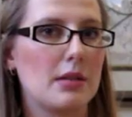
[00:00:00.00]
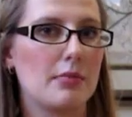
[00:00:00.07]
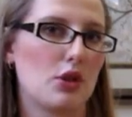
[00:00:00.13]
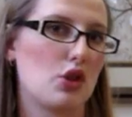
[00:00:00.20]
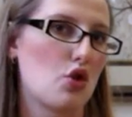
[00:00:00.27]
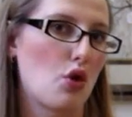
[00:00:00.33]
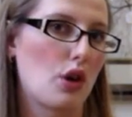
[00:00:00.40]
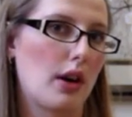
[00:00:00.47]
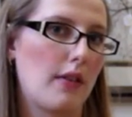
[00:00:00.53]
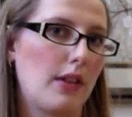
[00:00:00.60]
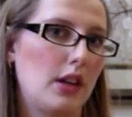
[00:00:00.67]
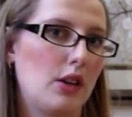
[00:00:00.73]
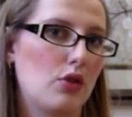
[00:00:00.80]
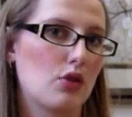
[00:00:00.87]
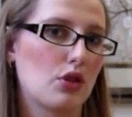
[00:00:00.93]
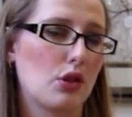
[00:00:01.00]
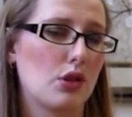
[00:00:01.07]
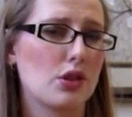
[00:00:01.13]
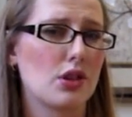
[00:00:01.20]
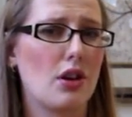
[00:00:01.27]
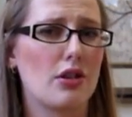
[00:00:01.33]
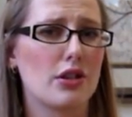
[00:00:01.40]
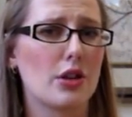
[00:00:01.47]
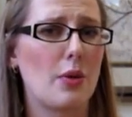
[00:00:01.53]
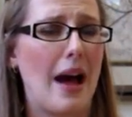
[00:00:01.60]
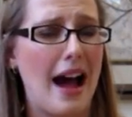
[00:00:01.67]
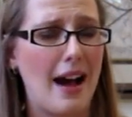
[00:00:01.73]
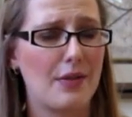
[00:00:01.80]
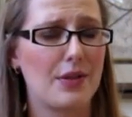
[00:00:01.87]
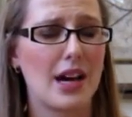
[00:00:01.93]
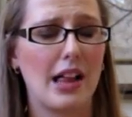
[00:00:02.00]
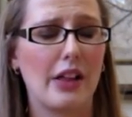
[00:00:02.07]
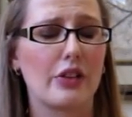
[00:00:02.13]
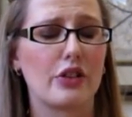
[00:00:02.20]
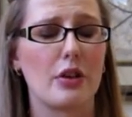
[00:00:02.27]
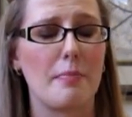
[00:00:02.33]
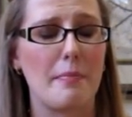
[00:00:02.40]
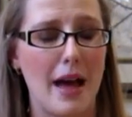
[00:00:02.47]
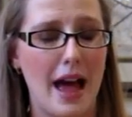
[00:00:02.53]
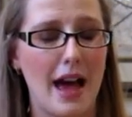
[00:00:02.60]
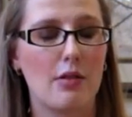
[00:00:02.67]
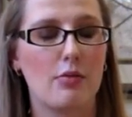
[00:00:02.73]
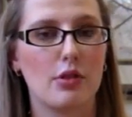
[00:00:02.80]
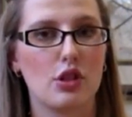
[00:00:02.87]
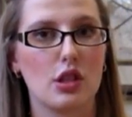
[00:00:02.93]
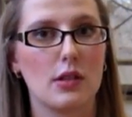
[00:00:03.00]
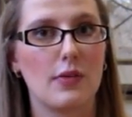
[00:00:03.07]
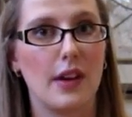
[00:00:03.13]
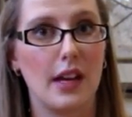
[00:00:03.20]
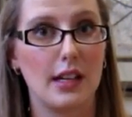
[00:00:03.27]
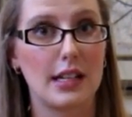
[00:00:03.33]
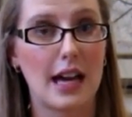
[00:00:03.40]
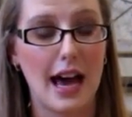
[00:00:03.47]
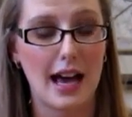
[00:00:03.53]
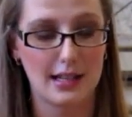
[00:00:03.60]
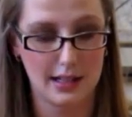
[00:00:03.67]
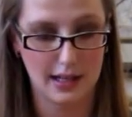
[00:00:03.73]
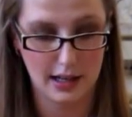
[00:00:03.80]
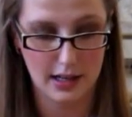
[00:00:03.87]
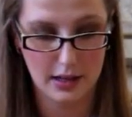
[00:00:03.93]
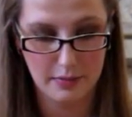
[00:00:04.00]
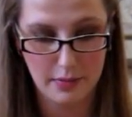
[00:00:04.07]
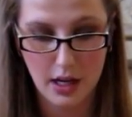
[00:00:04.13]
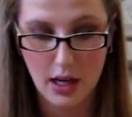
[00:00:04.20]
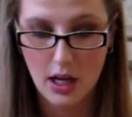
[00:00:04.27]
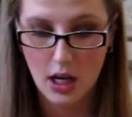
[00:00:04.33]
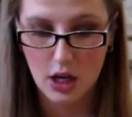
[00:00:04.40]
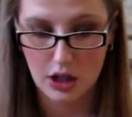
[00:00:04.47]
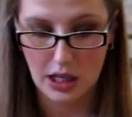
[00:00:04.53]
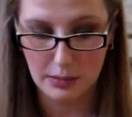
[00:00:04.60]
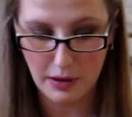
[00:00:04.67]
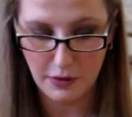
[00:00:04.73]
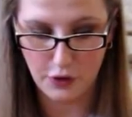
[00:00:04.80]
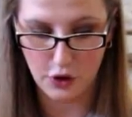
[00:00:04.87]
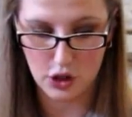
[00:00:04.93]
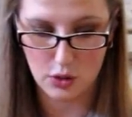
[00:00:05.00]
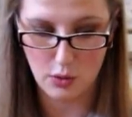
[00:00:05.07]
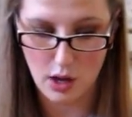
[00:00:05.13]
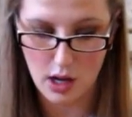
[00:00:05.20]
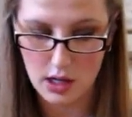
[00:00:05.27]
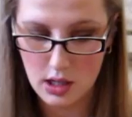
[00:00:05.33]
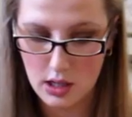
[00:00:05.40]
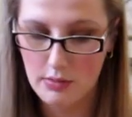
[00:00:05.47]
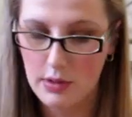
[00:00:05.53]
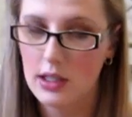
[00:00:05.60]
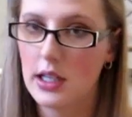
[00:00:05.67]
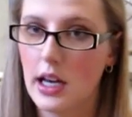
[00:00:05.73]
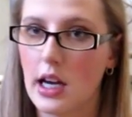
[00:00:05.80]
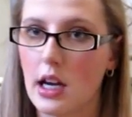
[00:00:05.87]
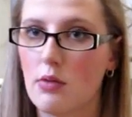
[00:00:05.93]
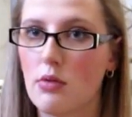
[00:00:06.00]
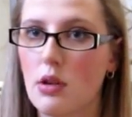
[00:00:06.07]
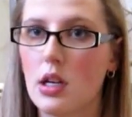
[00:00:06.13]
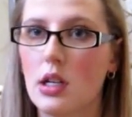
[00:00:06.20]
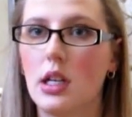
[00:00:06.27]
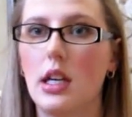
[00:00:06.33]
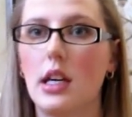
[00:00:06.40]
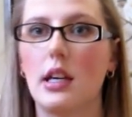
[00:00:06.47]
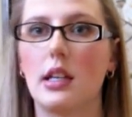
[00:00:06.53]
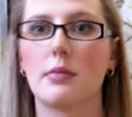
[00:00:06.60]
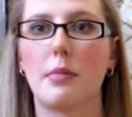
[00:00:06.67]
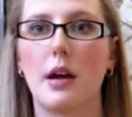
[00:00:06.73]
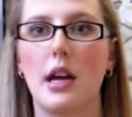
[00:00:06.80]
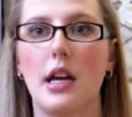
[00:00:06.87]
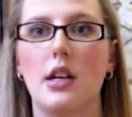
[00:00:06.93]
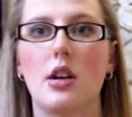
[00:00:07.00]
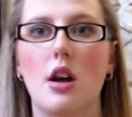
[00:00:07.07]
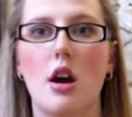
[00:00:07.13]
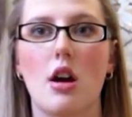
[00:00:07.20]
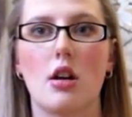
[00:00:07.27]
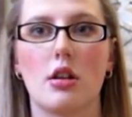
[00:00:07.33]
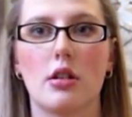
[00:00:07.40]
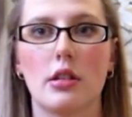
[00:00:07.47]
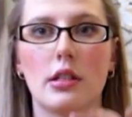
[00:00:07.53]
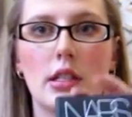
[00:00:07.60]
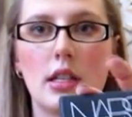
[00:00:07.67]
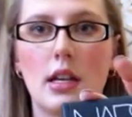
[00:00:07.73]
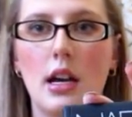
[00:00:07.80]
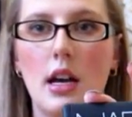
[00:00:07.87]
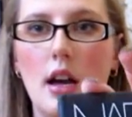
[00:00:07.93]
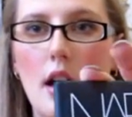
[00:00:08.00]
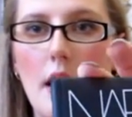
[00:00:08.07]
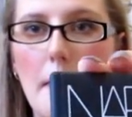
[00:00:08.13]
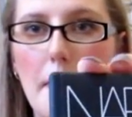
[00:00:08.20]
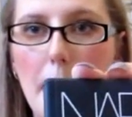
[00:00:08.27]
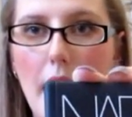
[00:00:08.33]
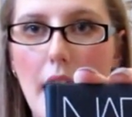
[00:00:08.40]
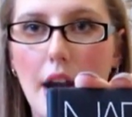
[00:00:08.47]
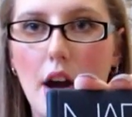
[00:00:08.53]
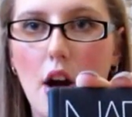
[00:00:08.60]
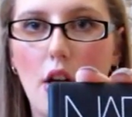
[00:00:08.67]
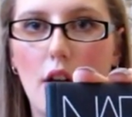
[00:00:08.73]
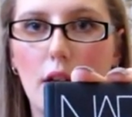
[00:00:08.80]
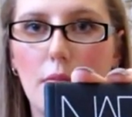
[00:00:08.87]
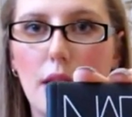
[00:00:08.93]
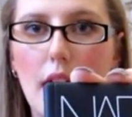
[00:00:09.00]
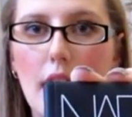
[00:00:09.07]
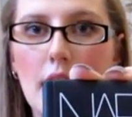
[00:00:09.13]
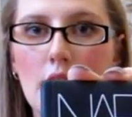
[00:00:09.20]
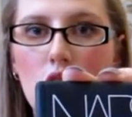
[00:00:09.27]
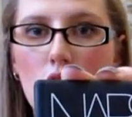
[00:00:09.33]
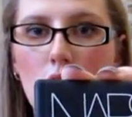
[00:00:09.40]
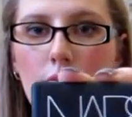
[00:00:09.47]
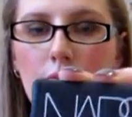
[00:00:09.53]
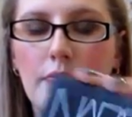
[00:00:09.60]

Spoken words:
majoritively neutrals. Also, half the colors are matte, which is fantastic. So that's my first one. My second one is my Nars Mata Hari blush,